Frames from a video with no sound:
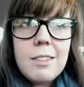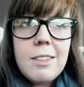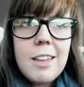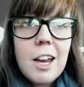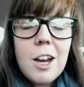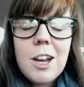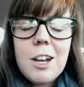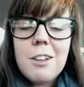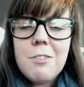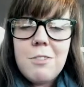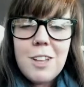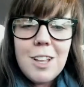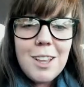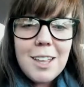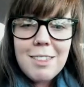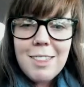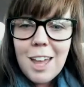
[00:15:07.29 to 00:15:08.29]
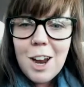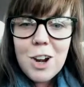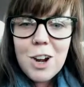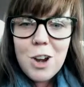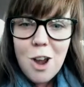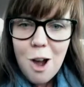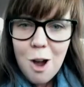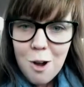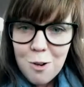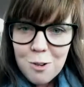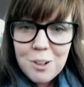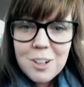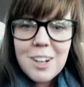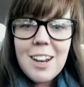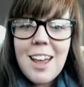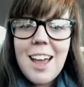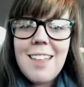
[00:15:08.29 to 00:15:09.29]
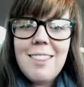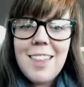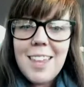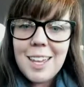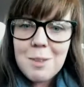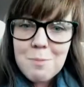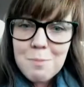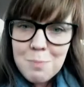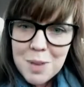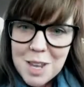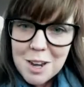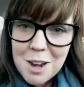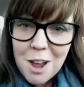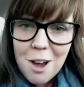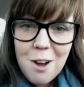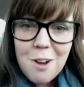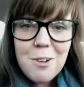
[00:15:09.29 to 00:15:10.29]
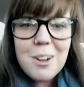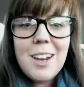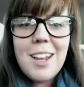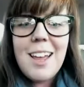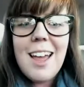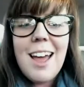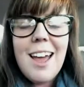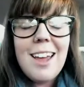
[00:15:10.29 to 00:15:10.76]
they're going to feel like they are known and they can be known,